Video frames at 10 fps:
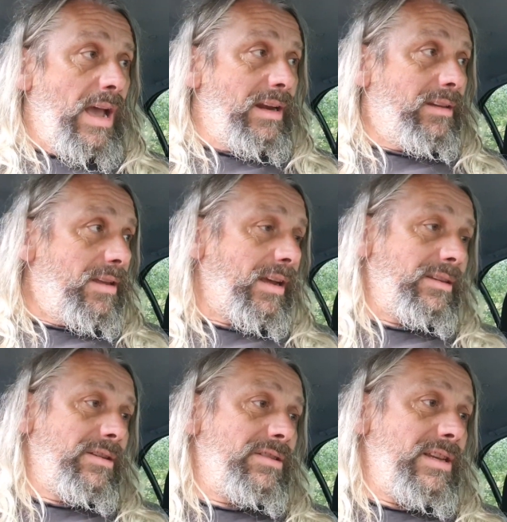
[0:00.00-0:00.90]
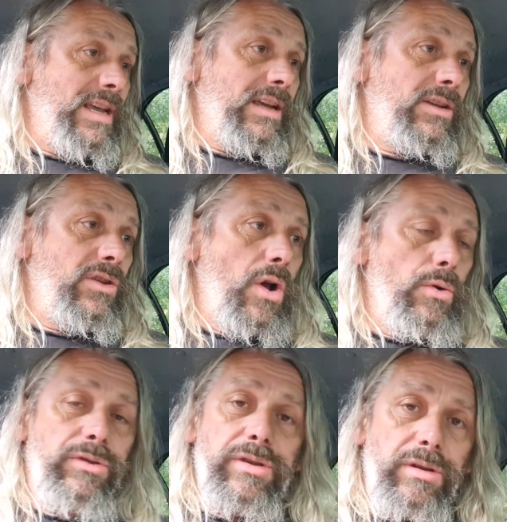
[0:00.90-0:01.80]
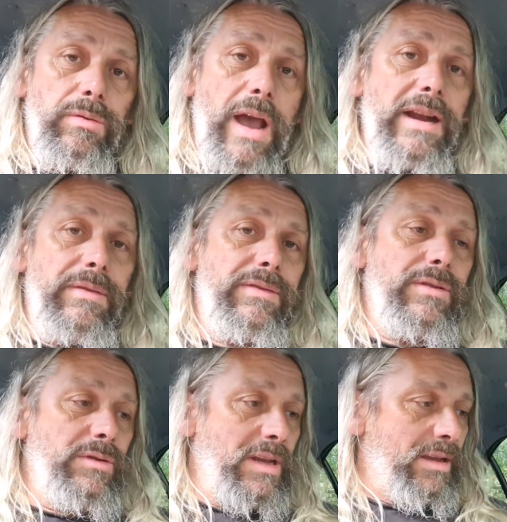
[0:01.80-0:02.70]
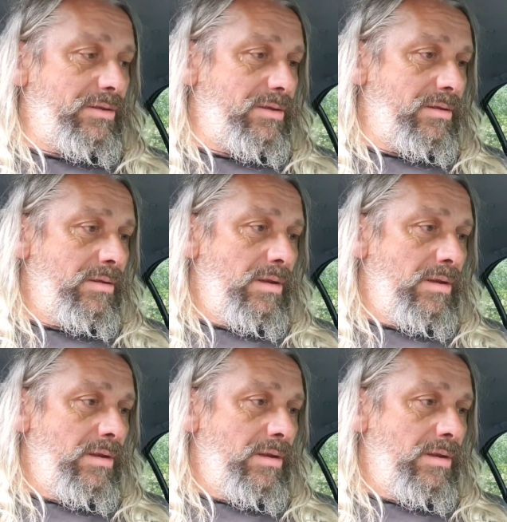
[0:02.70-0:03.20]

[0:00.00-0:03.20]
and he'd like to see it go to an enthusiast.